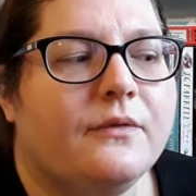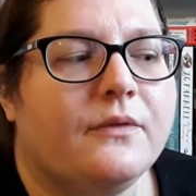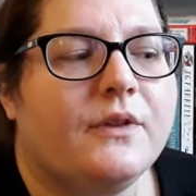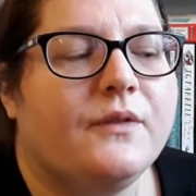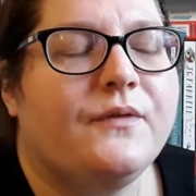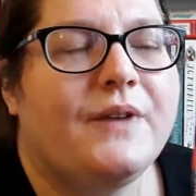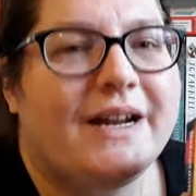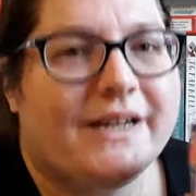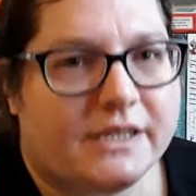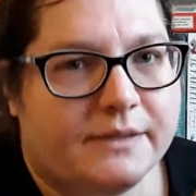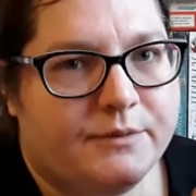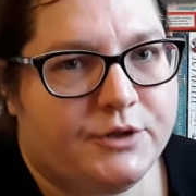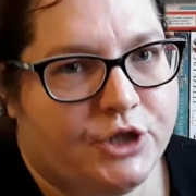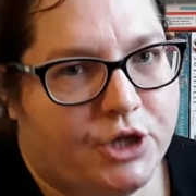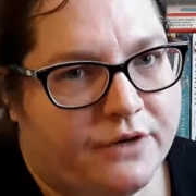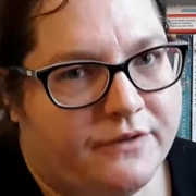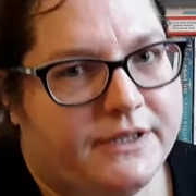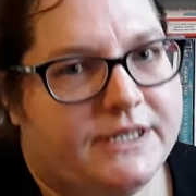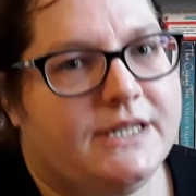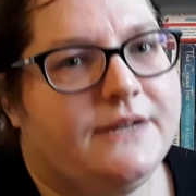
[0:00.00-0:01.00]
the vast
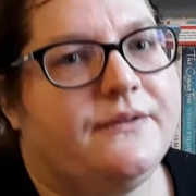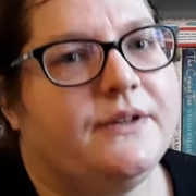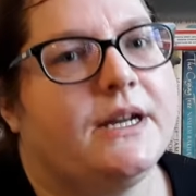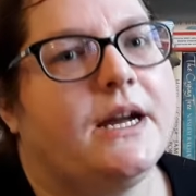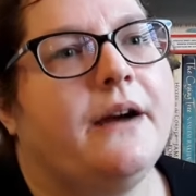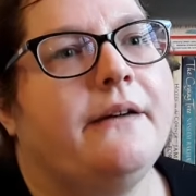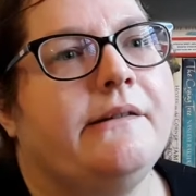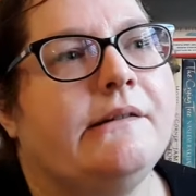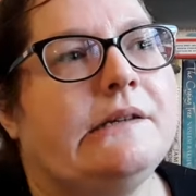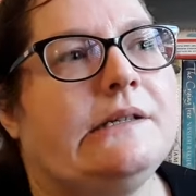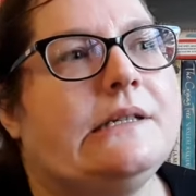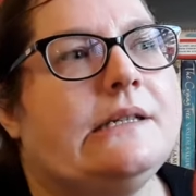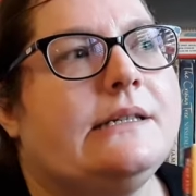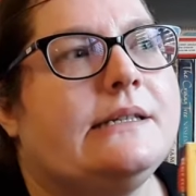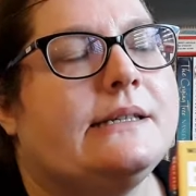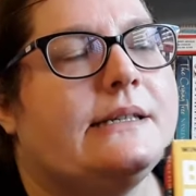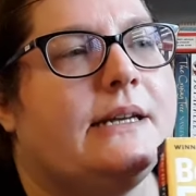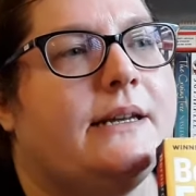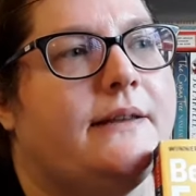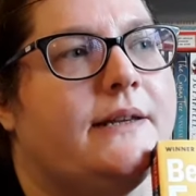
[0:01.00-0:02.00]
majority of the
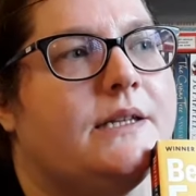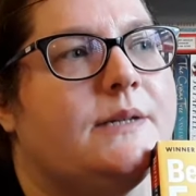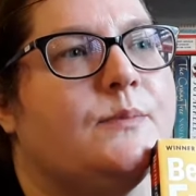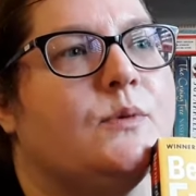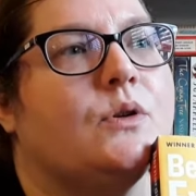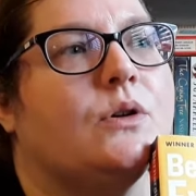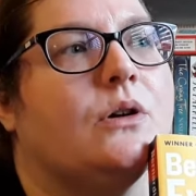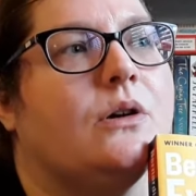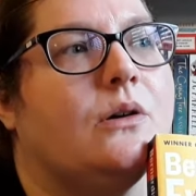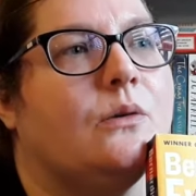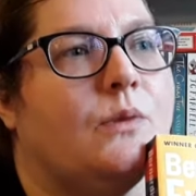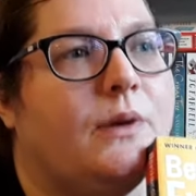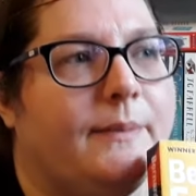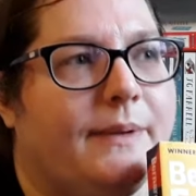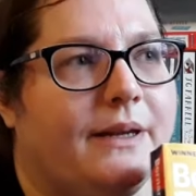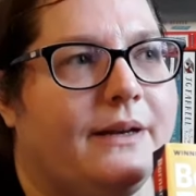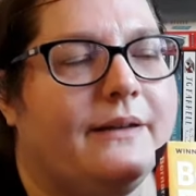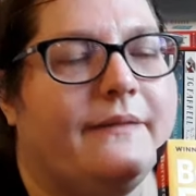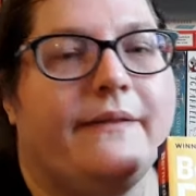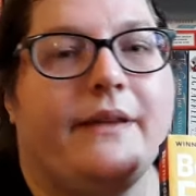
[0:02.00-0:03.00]
characters in this book are
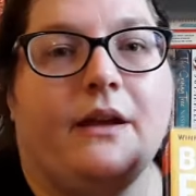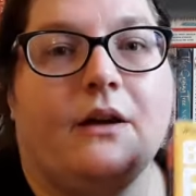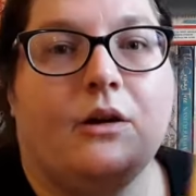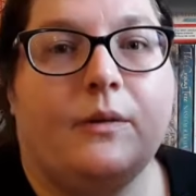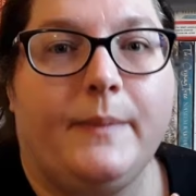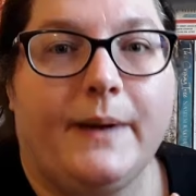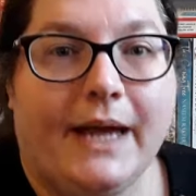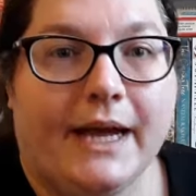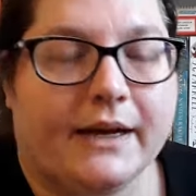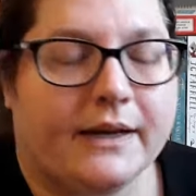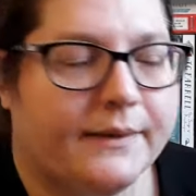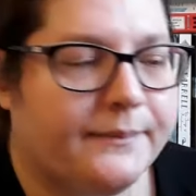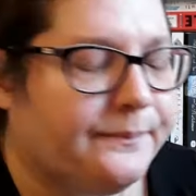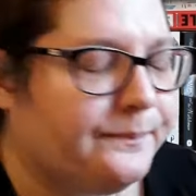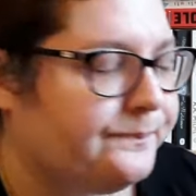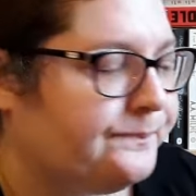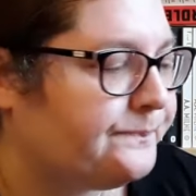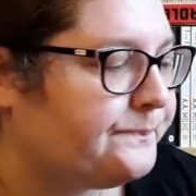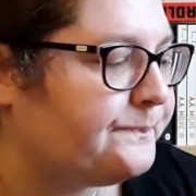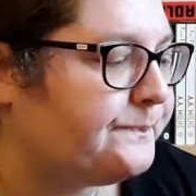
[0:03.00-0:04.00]
women and they are black.
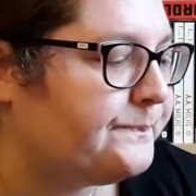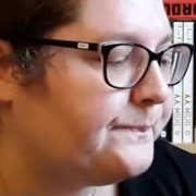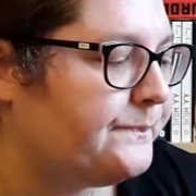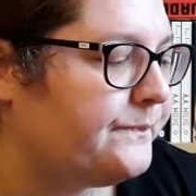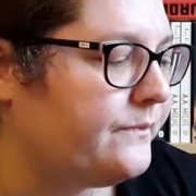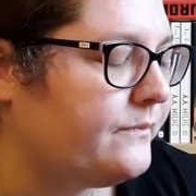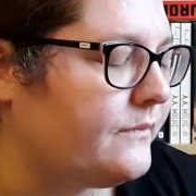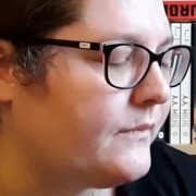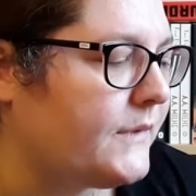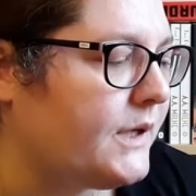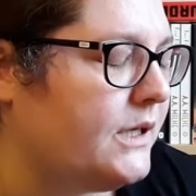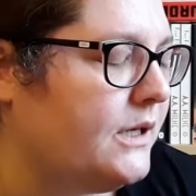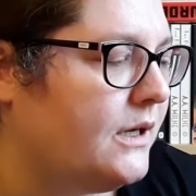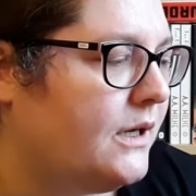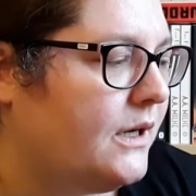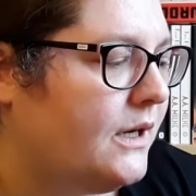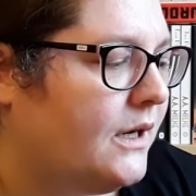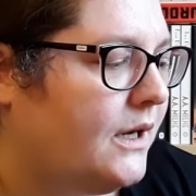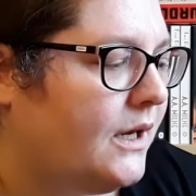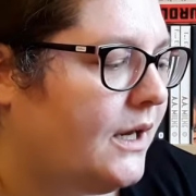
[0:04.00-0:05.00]

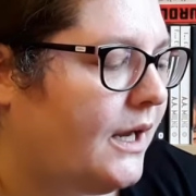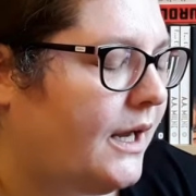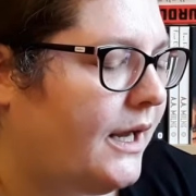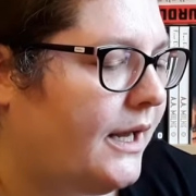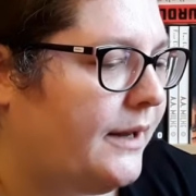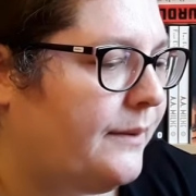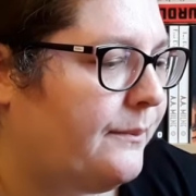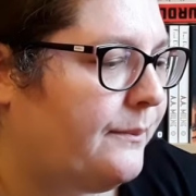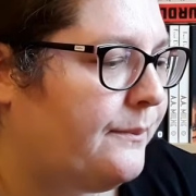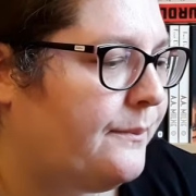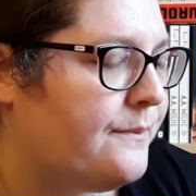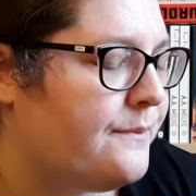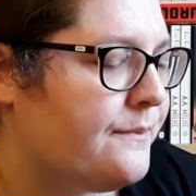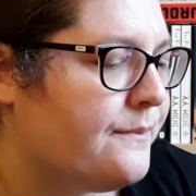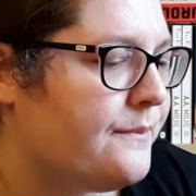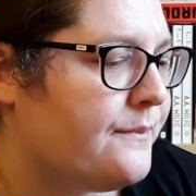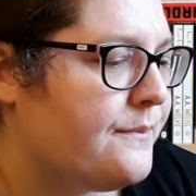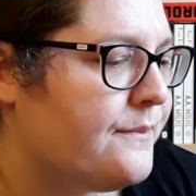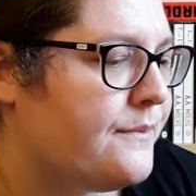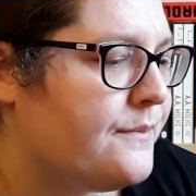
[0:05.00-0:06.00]
Um,
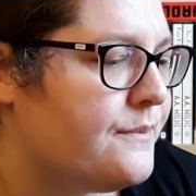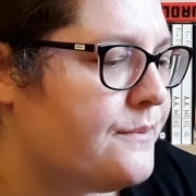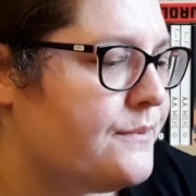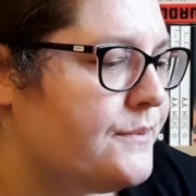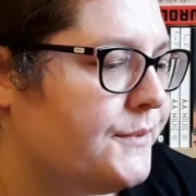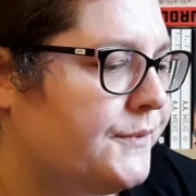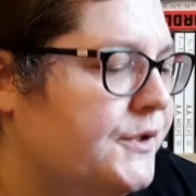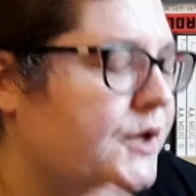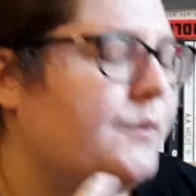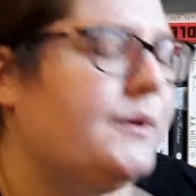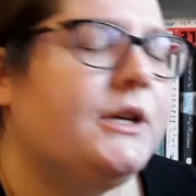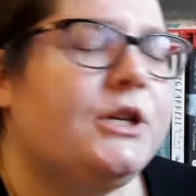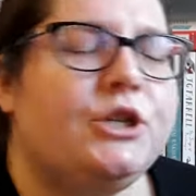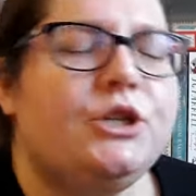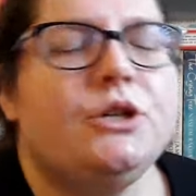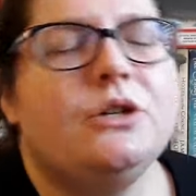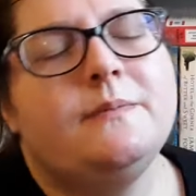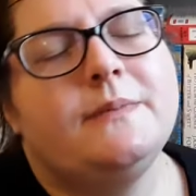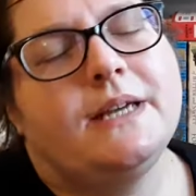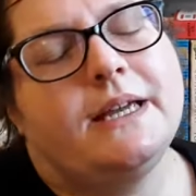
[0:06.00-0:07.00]
so we
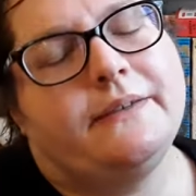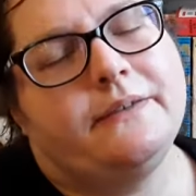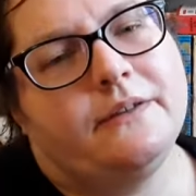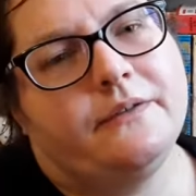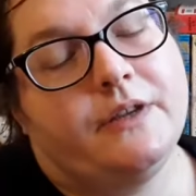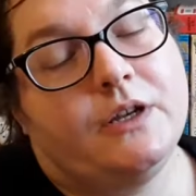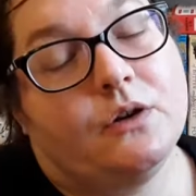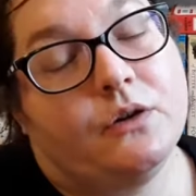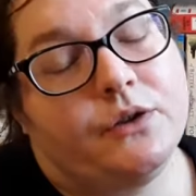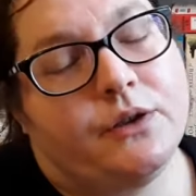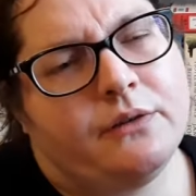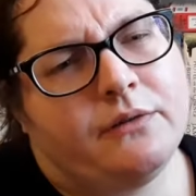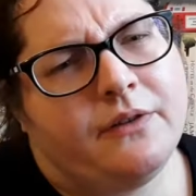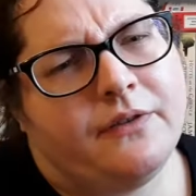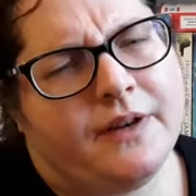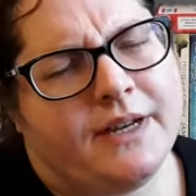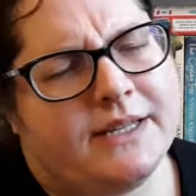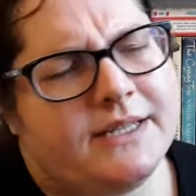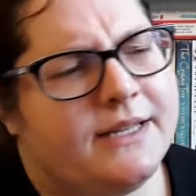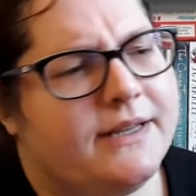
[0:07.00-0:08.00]
assume then that the other
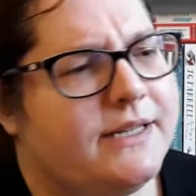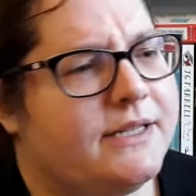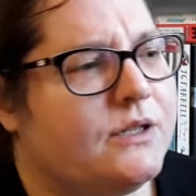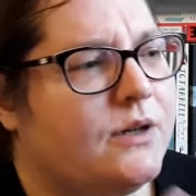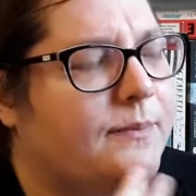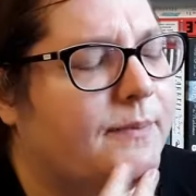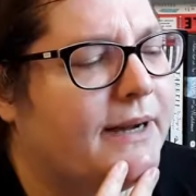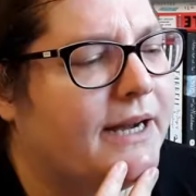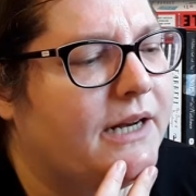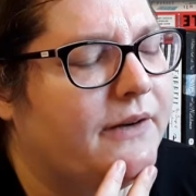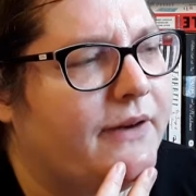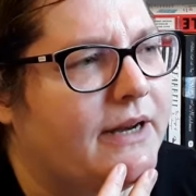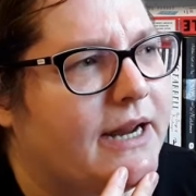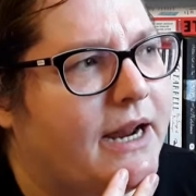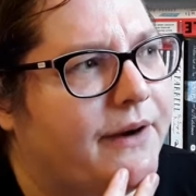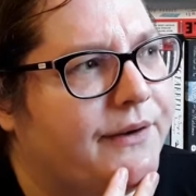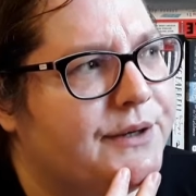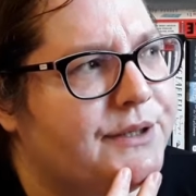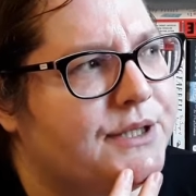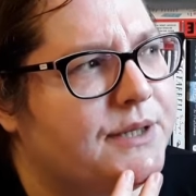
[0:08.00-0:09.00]
refers to this non-binary
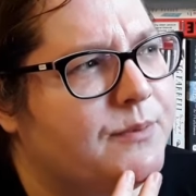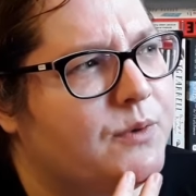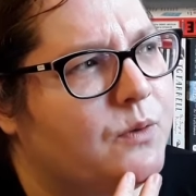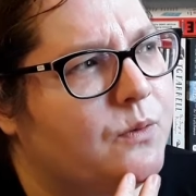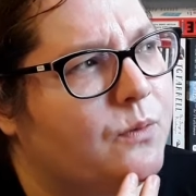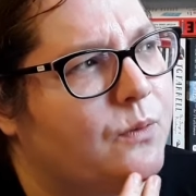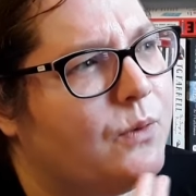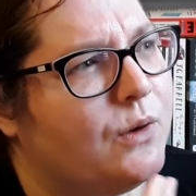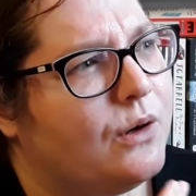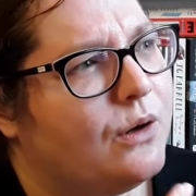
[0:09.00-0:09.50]
character, but